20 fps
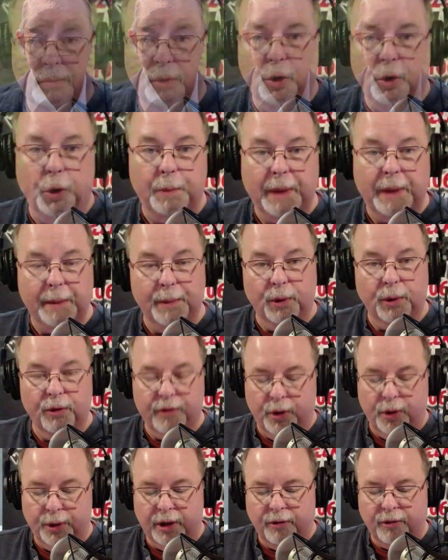who people are
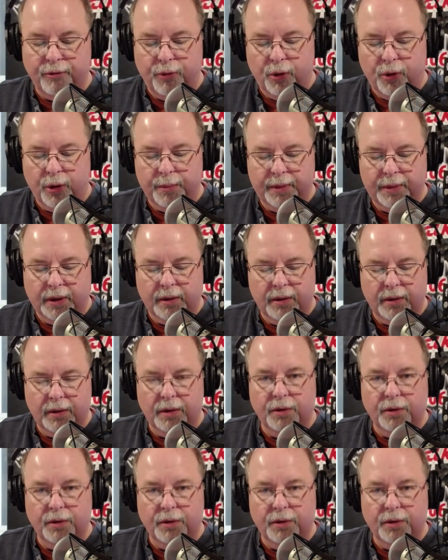voting for, but you